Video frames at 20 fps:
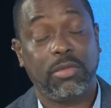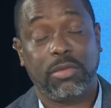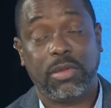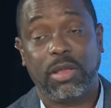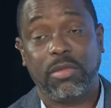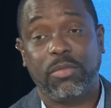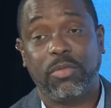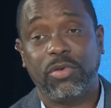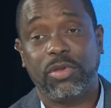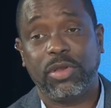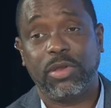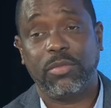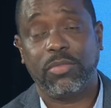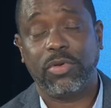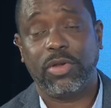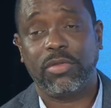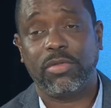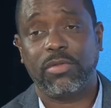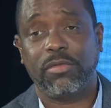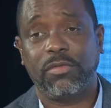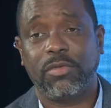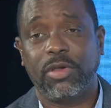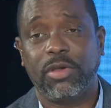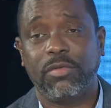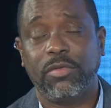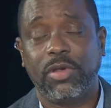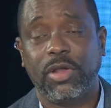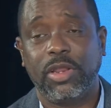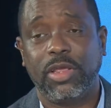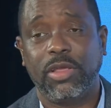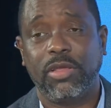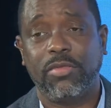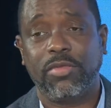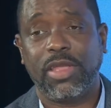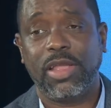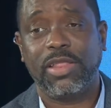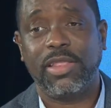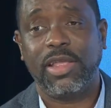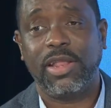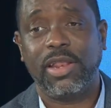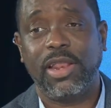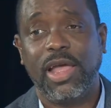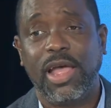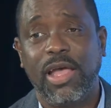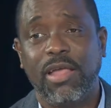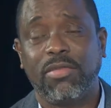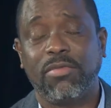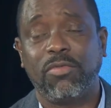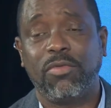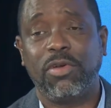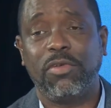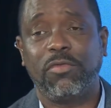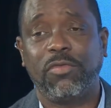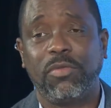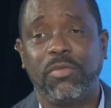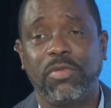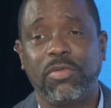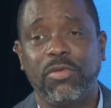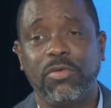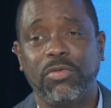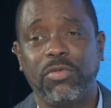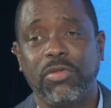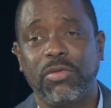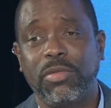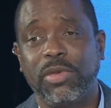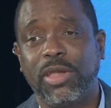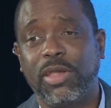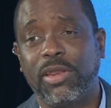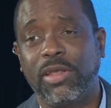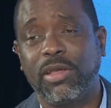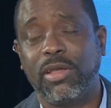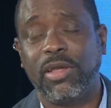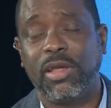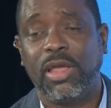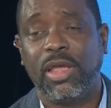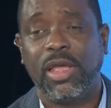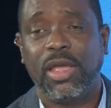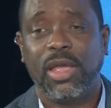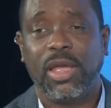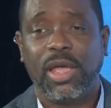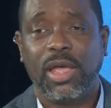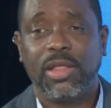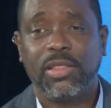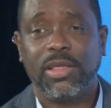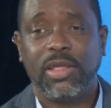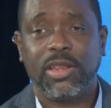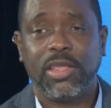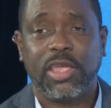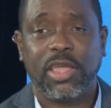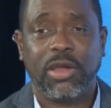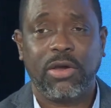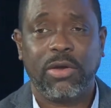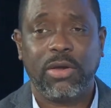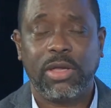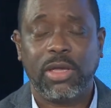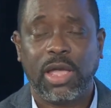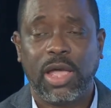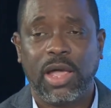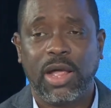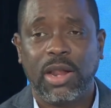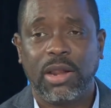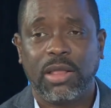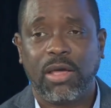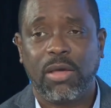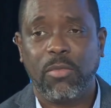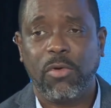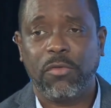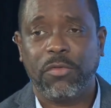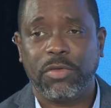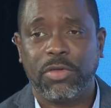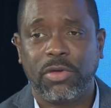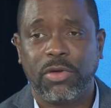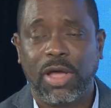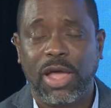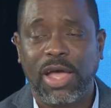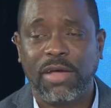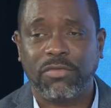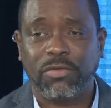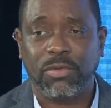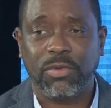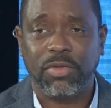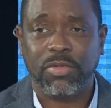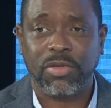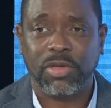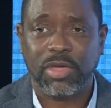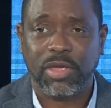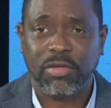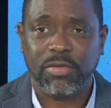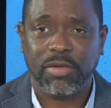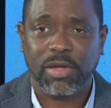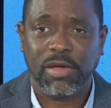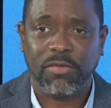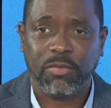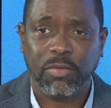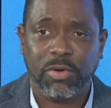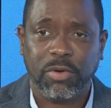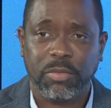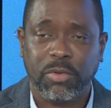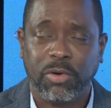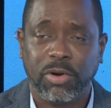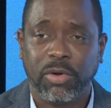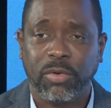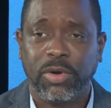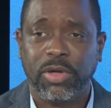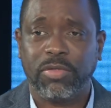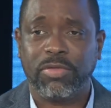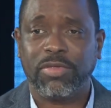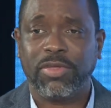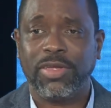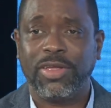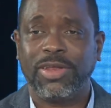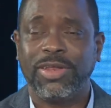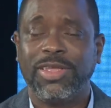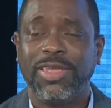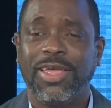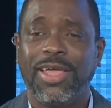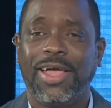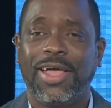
that's pretty impressive. It really is. And then last one from social media, and then Gary, I'll come over to you afterwards in case you have one more question.